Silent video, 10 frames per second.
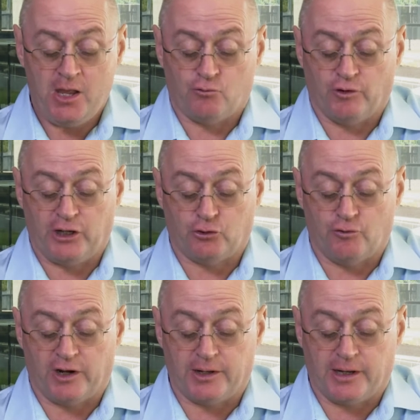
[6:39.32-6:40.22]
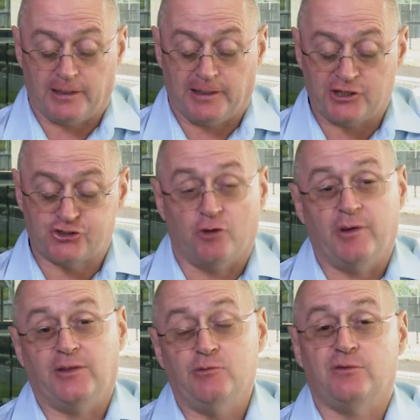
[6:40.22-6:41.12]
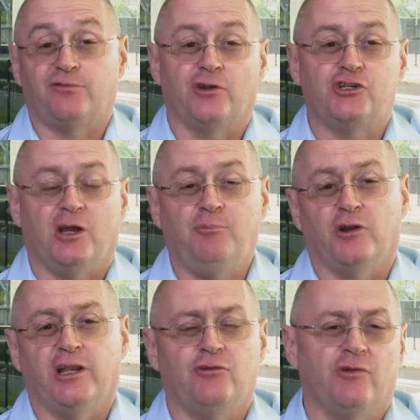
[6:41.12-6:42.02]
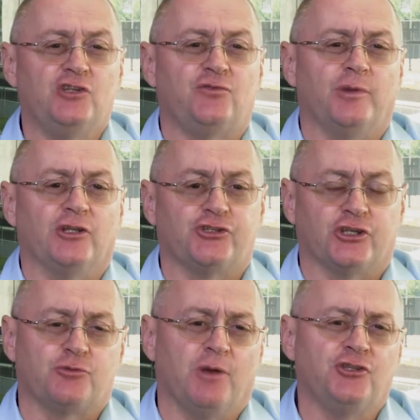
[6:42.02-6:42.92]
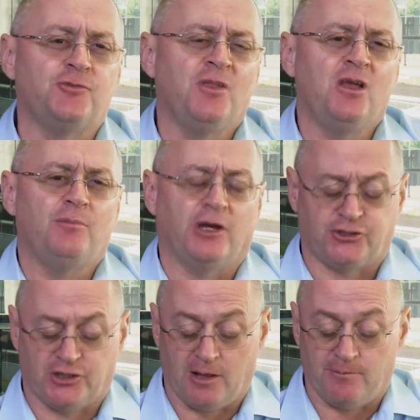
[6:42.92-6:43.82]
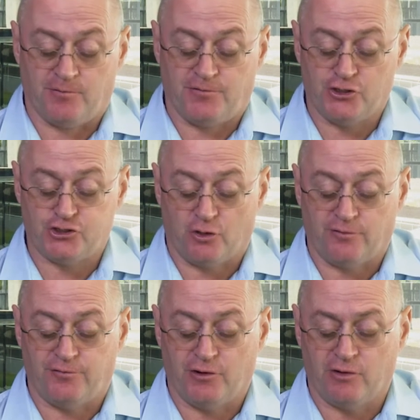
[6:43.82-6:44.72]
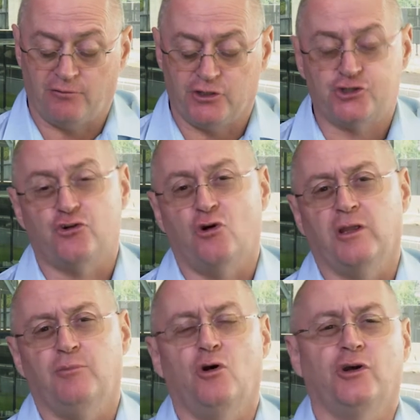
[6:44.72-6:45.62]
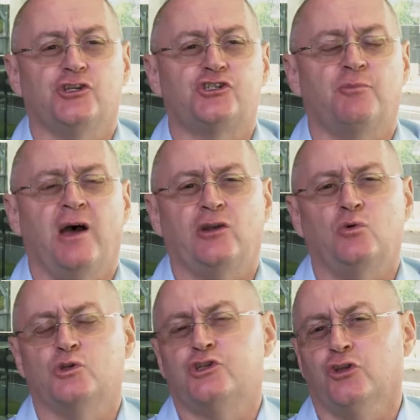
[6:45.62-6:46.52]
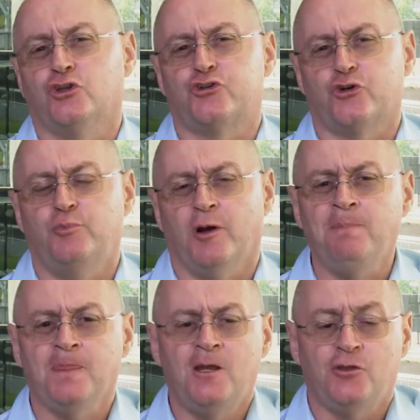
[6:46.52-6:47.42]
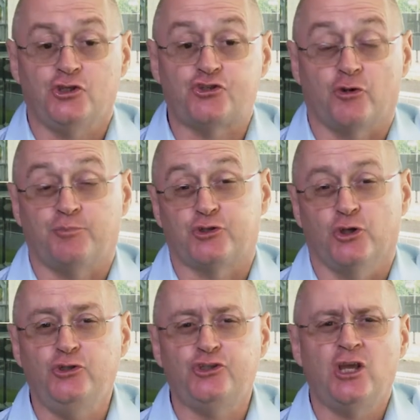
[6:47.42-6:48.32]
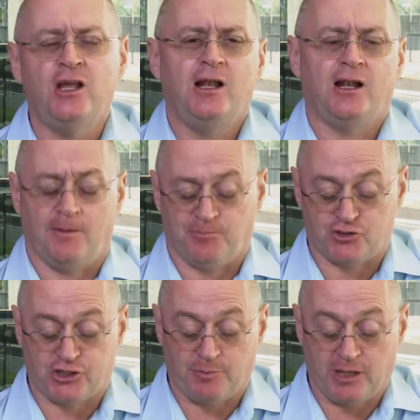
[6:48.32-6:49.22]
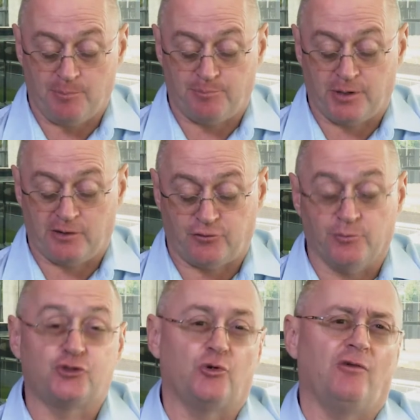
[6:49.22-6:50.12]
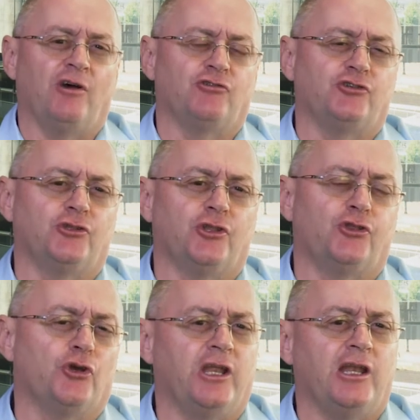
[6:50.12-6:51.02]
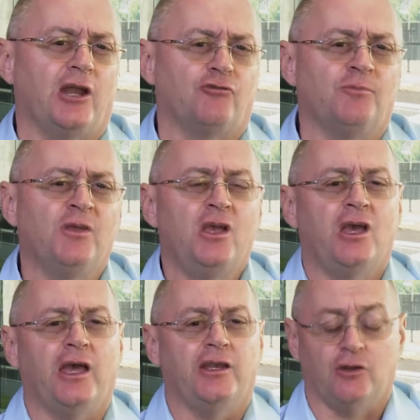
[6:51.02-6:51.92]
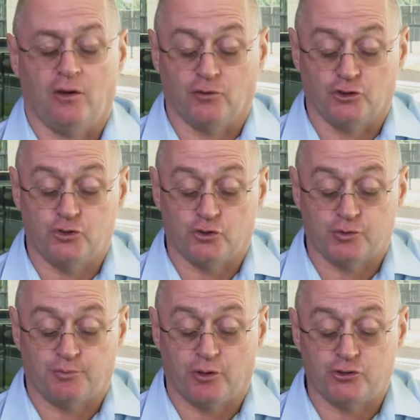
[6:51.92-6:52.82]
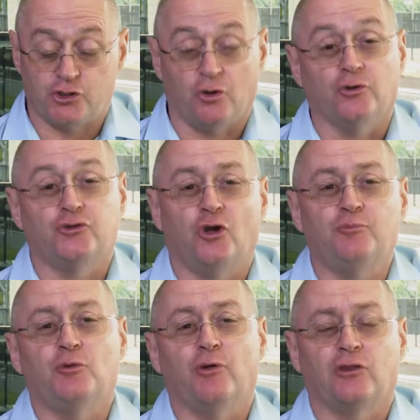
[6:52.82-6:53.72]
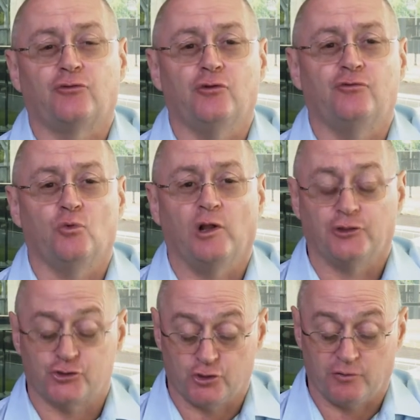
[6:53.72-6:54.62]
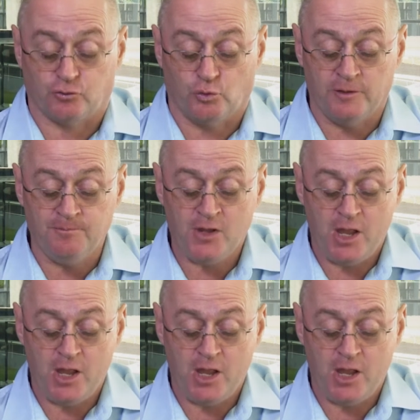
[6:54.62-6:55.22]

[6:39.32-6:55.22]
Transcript: Really good run uh, last time out. That was a fresh up run, hadn't raced for about six months, but um, finished off very, very strongly behind a smart horse in the Trooper. This trip suits. Um, stepping up uh, from the 1200 to the 1300, and I've got Choice Approach on top to break through for a well deserved win.